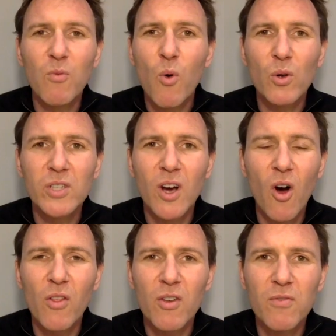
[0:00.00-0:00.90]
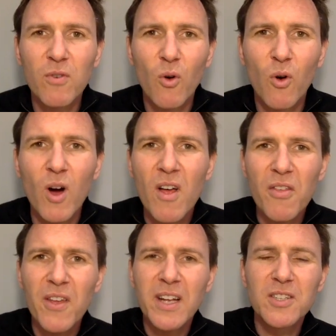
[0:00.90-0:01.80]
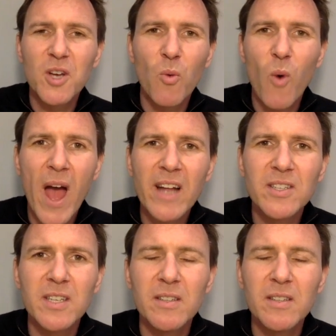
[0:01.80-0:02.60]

water on the floor. Things are wet.